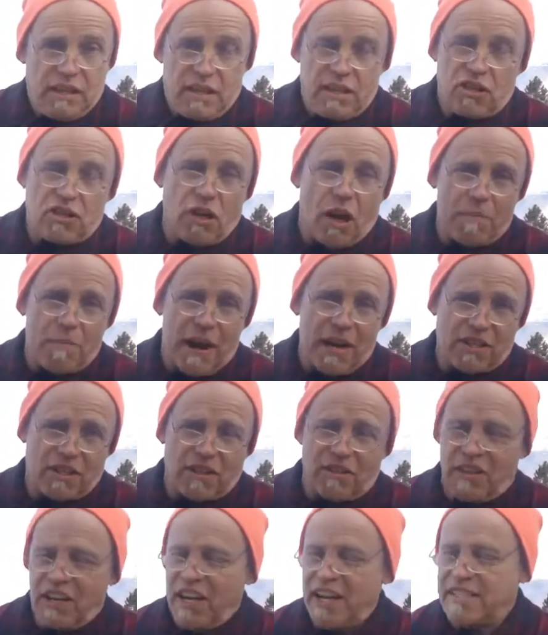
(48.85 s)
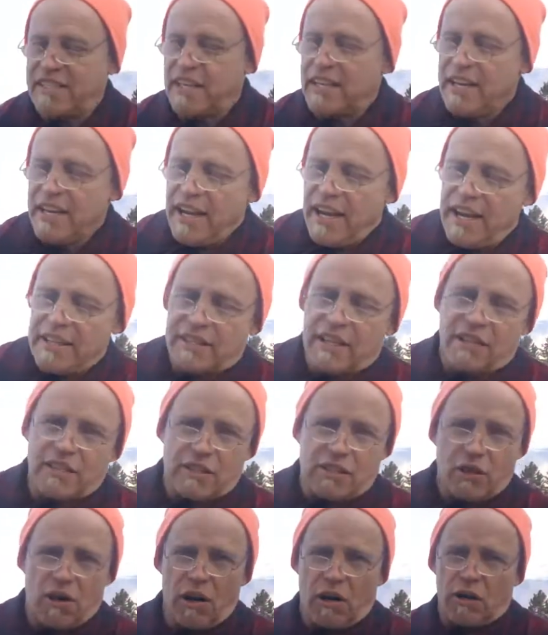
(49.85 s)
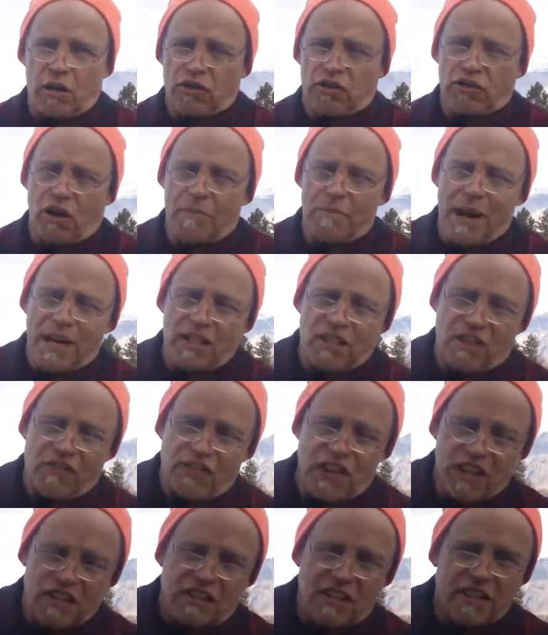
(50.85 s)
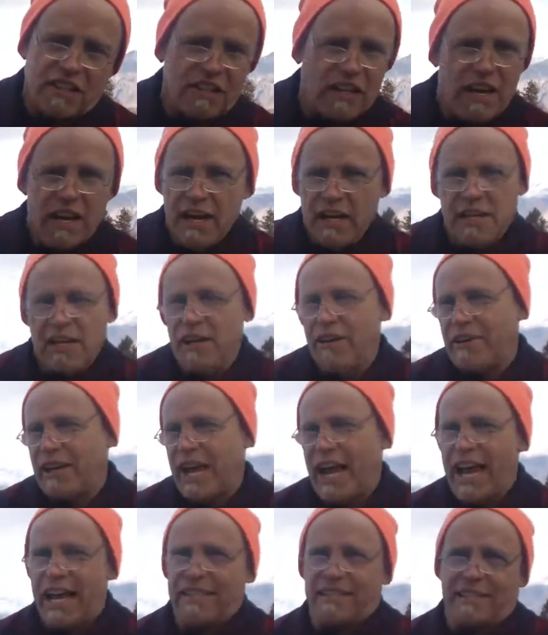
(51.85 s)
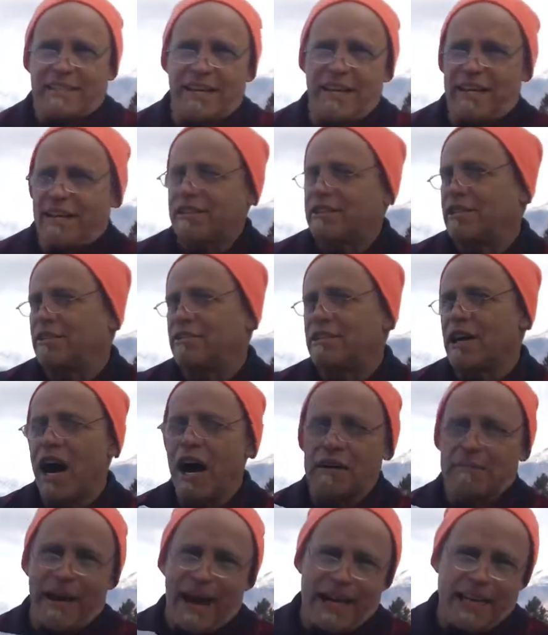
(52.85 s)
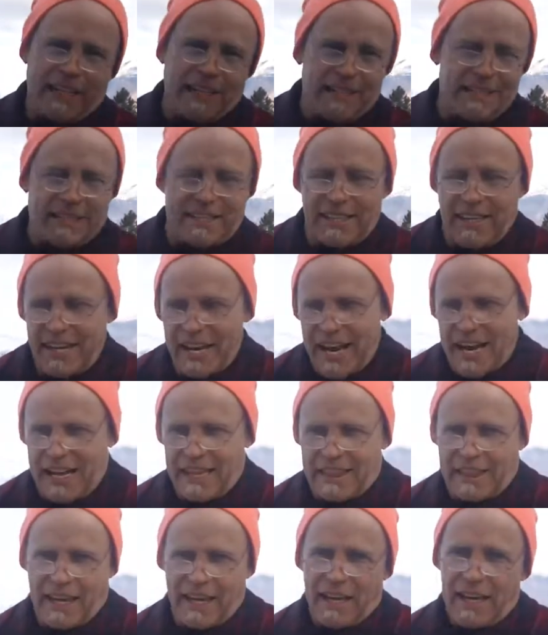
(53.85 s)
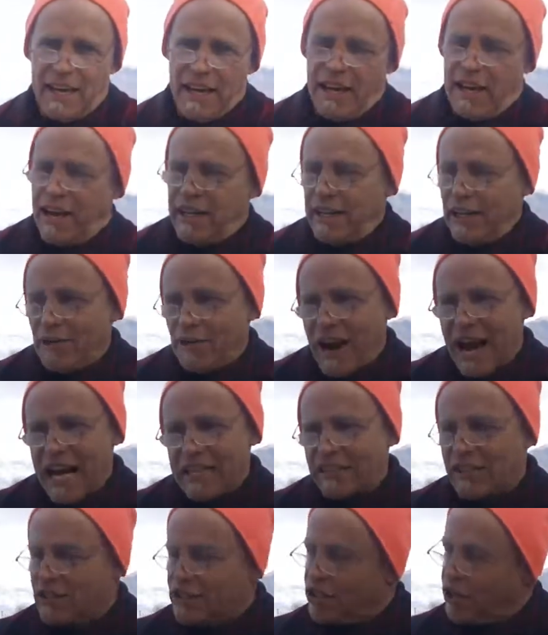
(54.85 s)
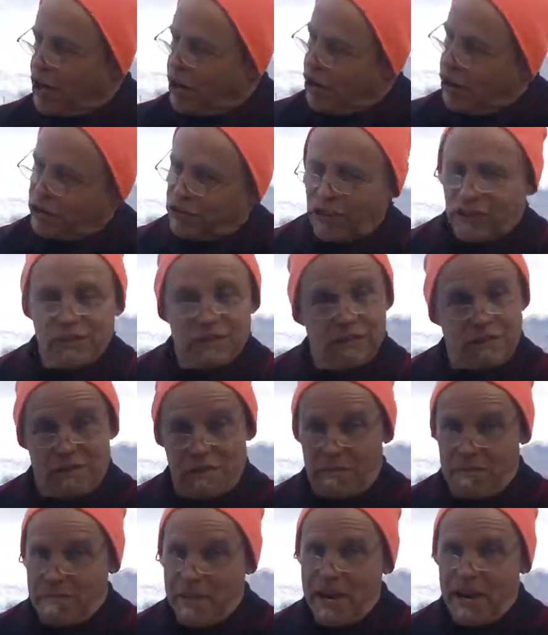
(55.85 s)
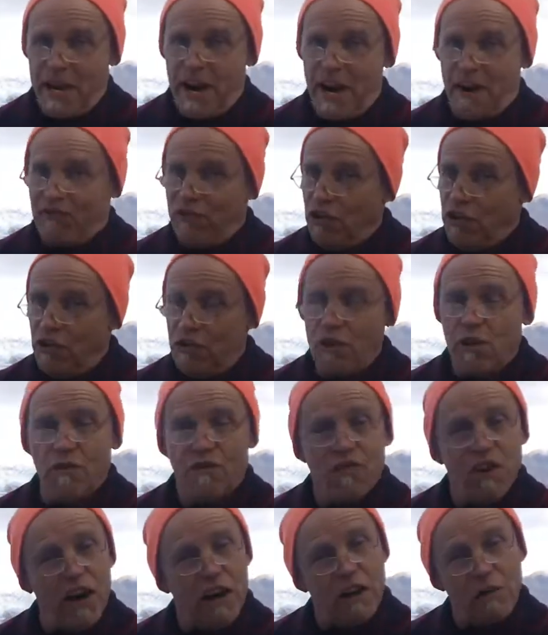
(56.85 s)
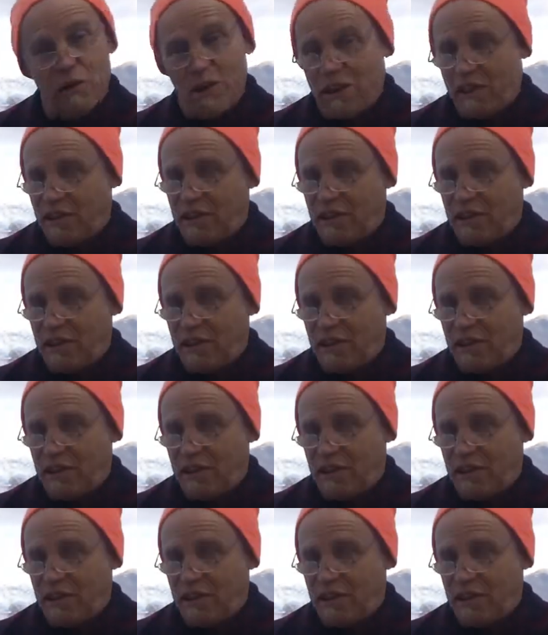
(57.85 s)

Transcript: so much of this is historical. So much of this is you can't see. You're too dogmatic to see anything. And you rats and trolls, be careful who you fuck with.